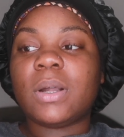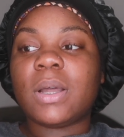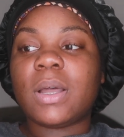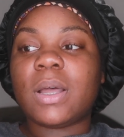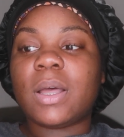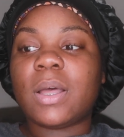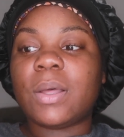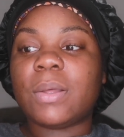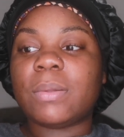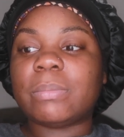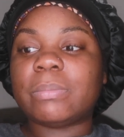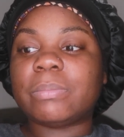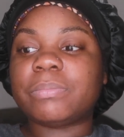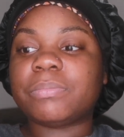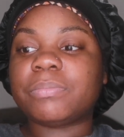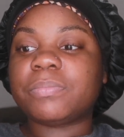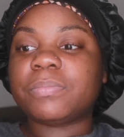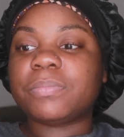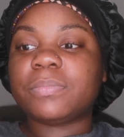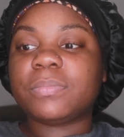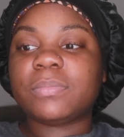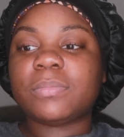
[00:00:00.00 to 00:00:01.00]
um
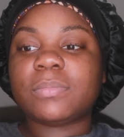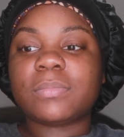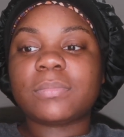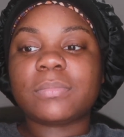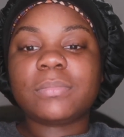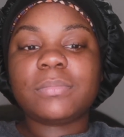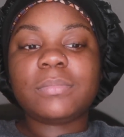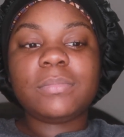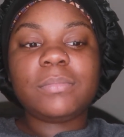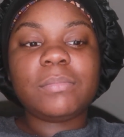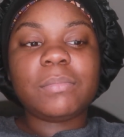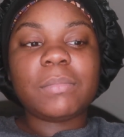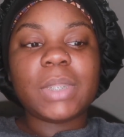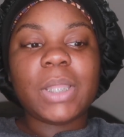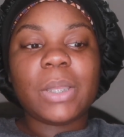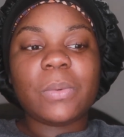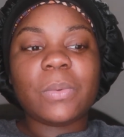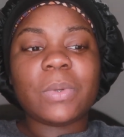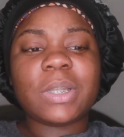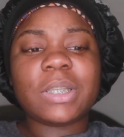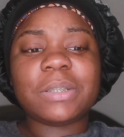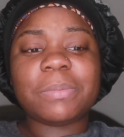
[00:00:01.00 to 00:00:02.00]

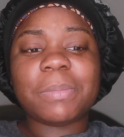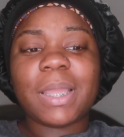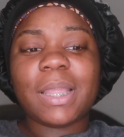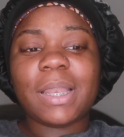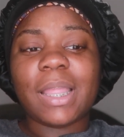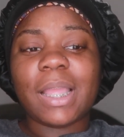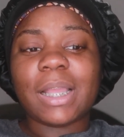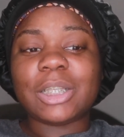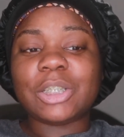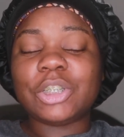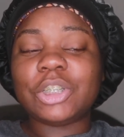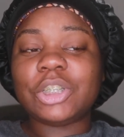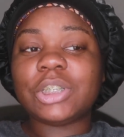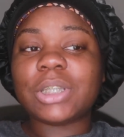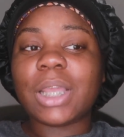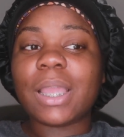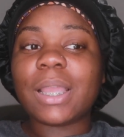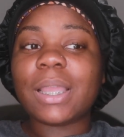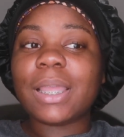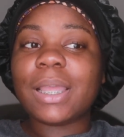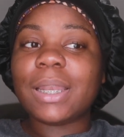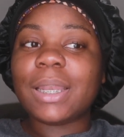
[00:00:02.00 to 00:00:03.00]
where's my next
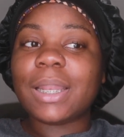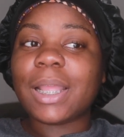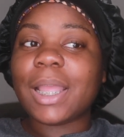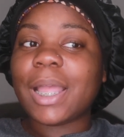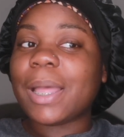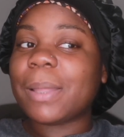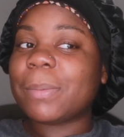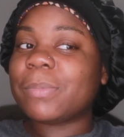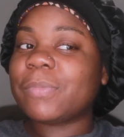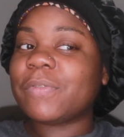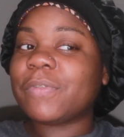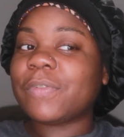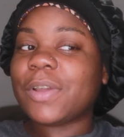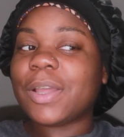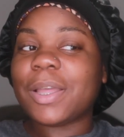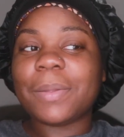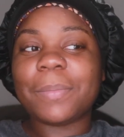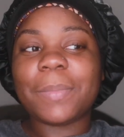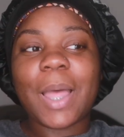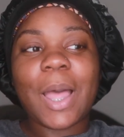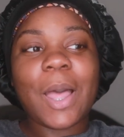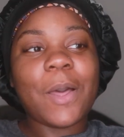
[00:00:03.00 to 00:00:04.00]
check gonna come
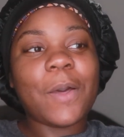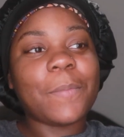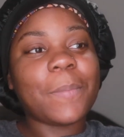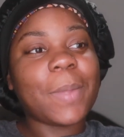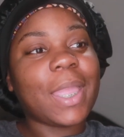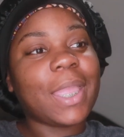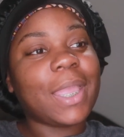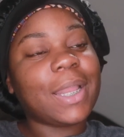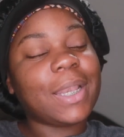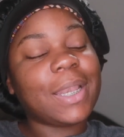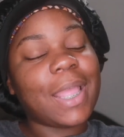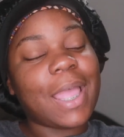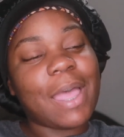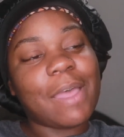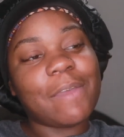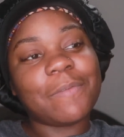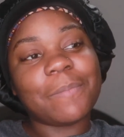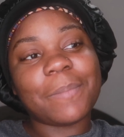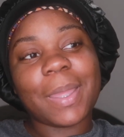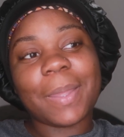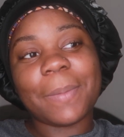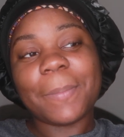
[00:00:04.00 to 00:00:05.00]
from how am i gonna
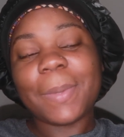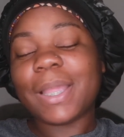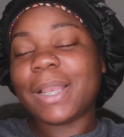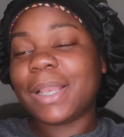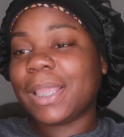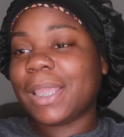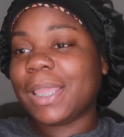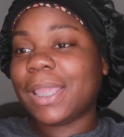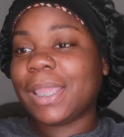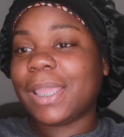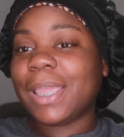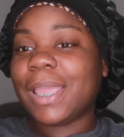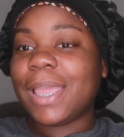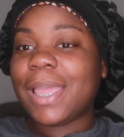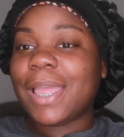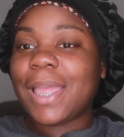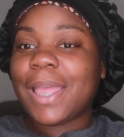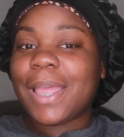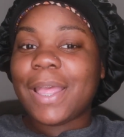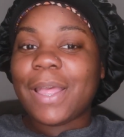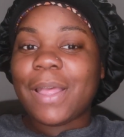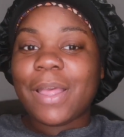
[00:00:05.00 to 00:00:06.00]
have my money
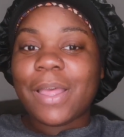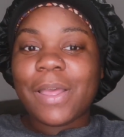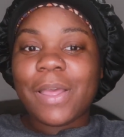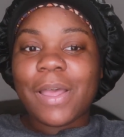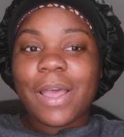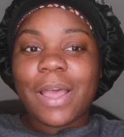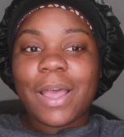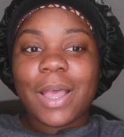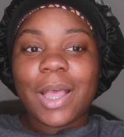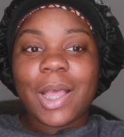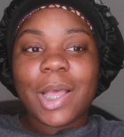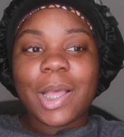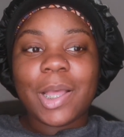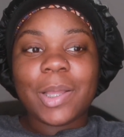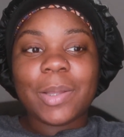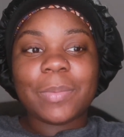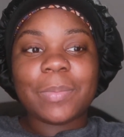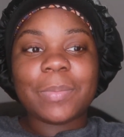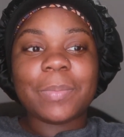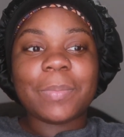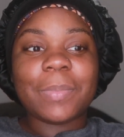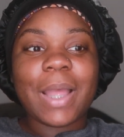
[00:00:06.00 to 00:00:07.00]

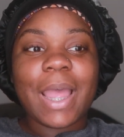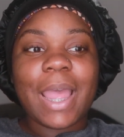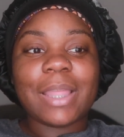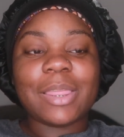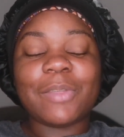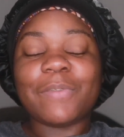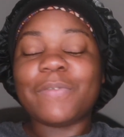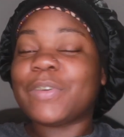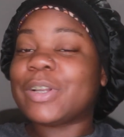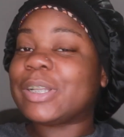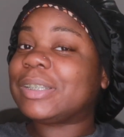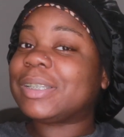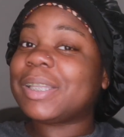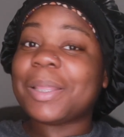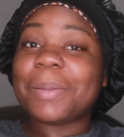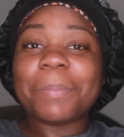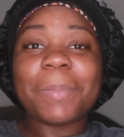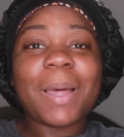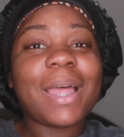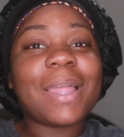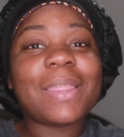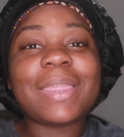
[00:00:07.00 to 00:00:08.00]
um, at the first of
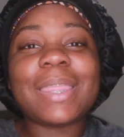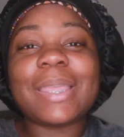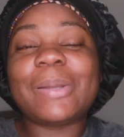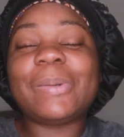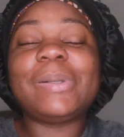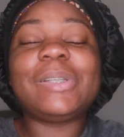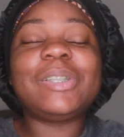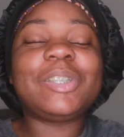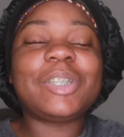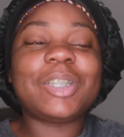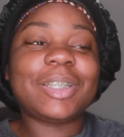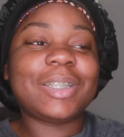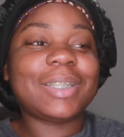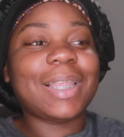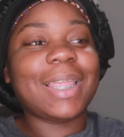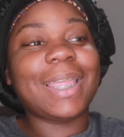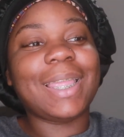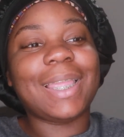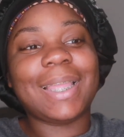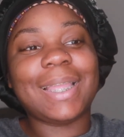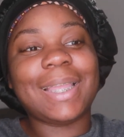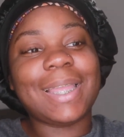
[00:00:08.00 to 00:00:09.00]
the month. It was just
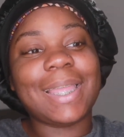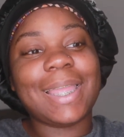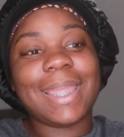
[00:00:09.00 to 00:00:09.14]
like,